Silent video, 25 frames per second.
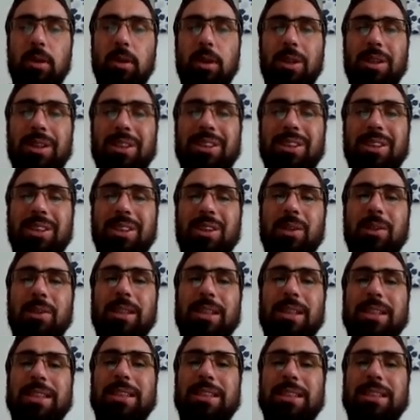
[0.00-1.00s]
So
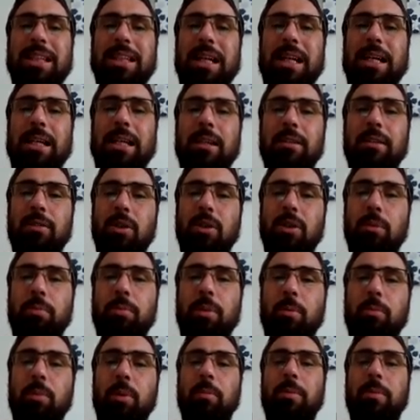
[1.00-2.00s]
this is kind of,
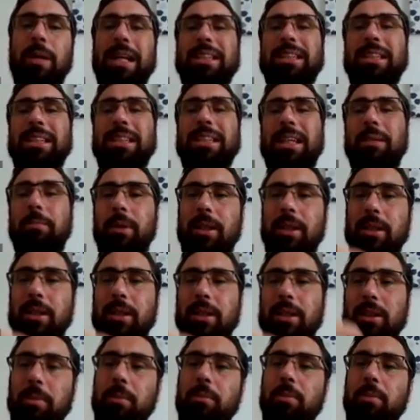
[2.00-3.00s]
problematic
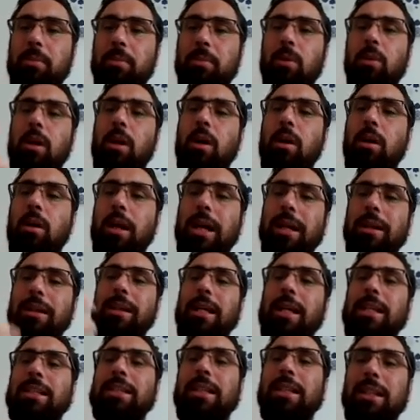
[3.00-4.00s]
because people are
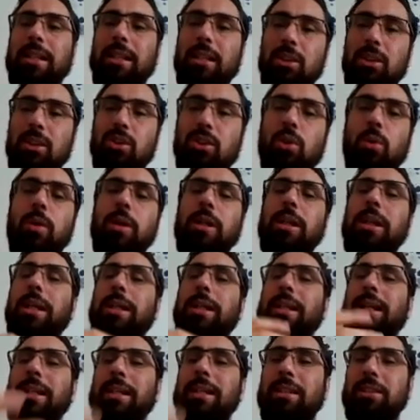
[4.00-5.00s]
athletic and so on,
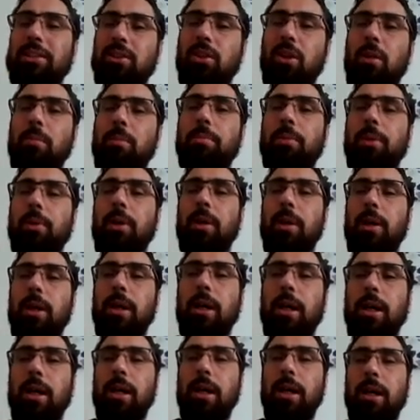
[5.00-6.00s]
and then they stop
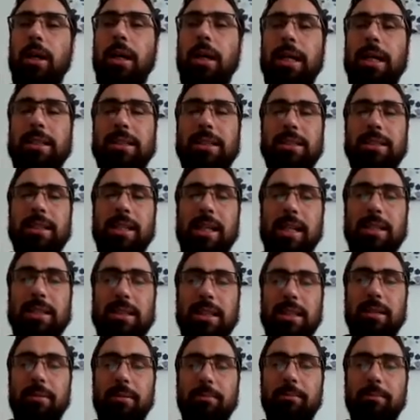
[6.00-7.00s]
exercising.